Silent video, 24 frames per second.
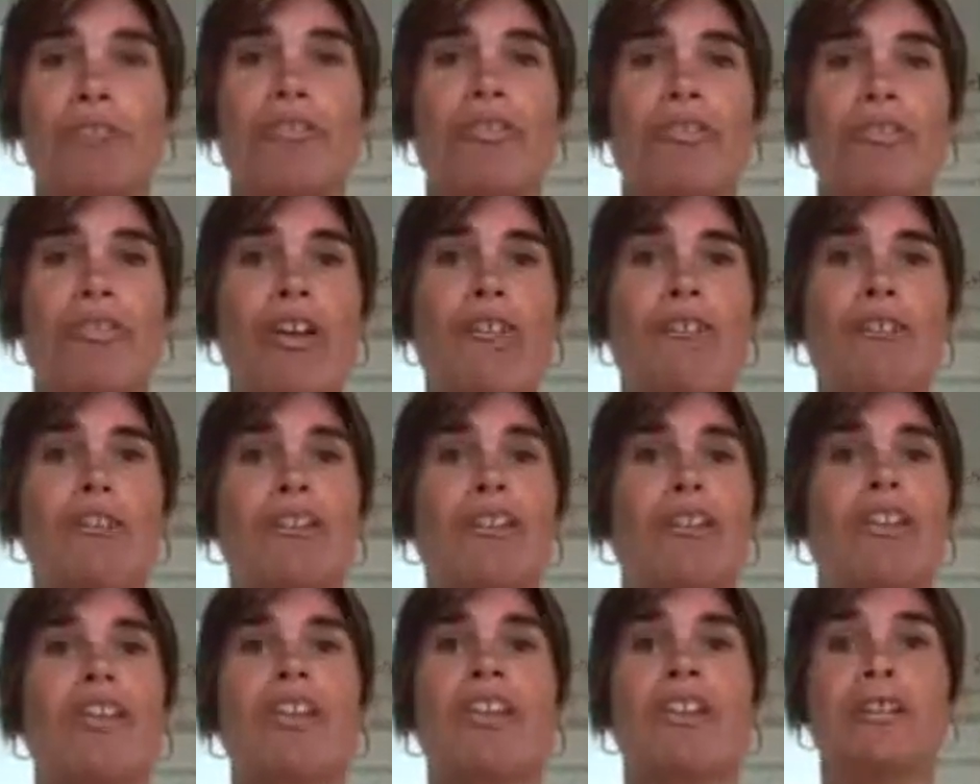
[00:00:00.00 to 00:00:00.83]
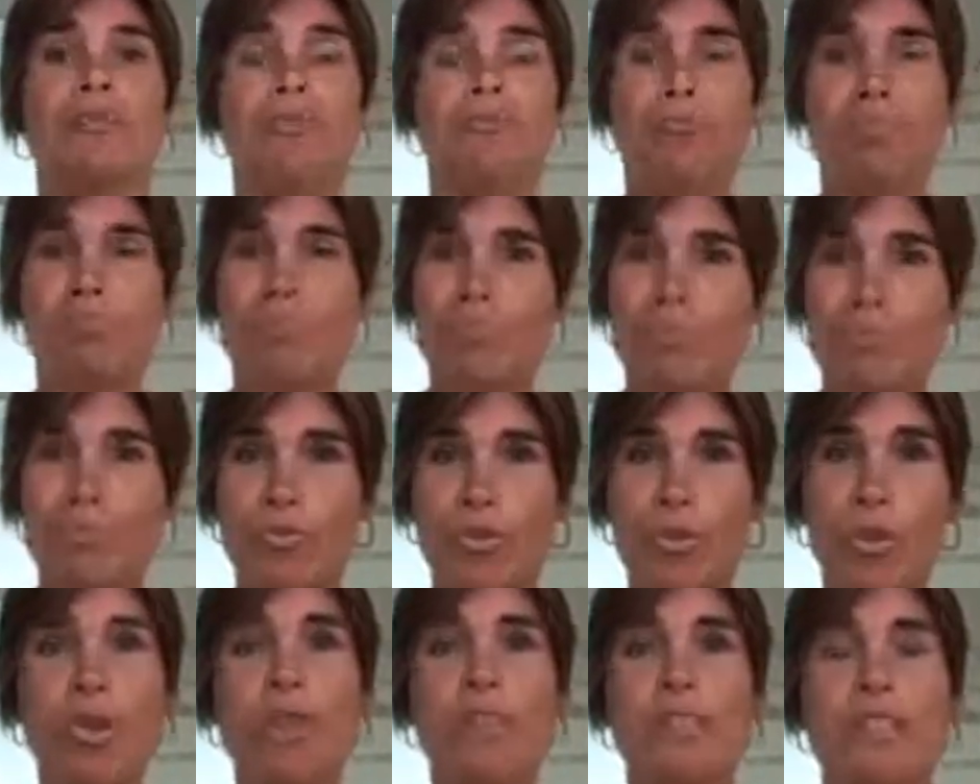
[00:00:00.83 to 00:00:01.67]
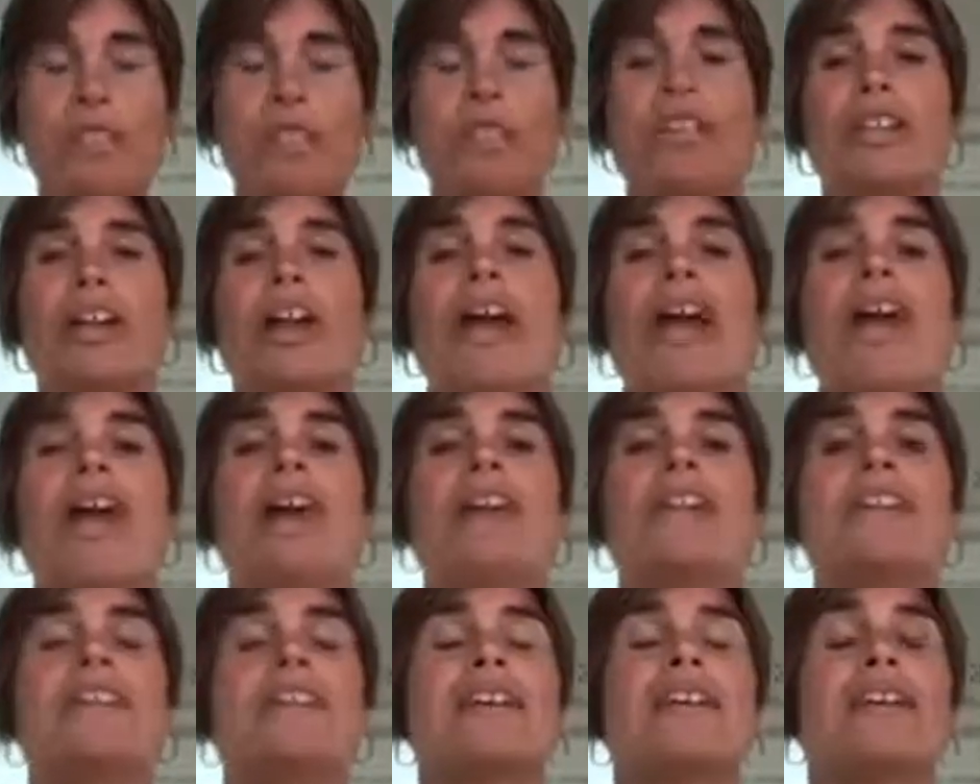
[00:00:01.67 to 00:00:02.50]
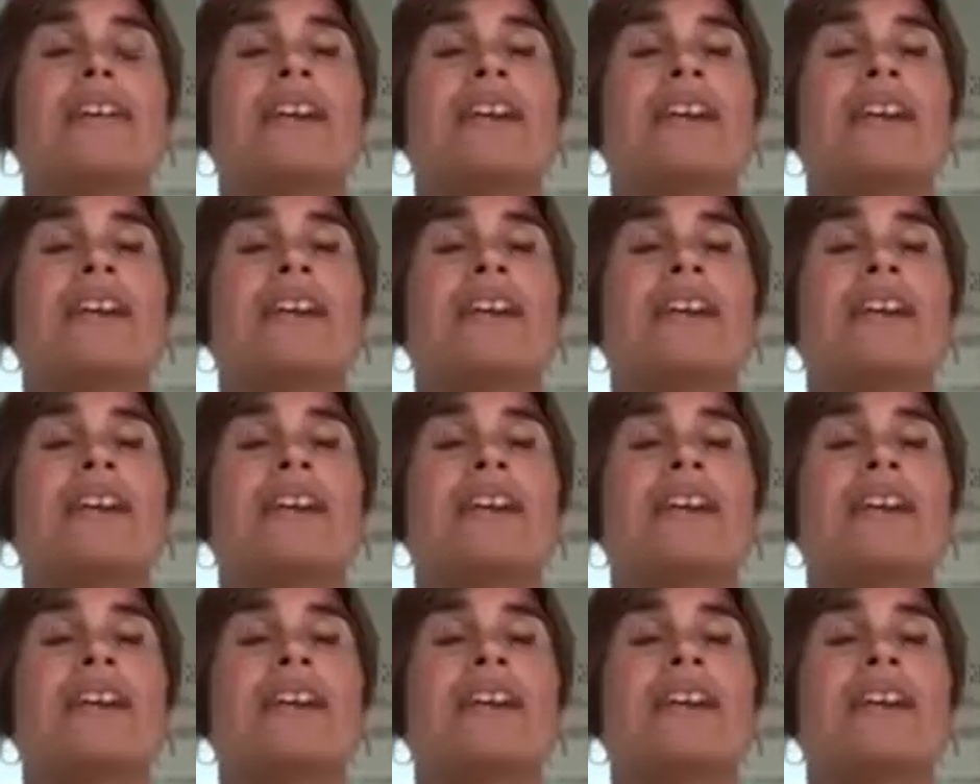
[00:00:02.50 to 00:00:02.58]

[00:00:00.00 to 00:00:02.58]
of everything, the voice in your head,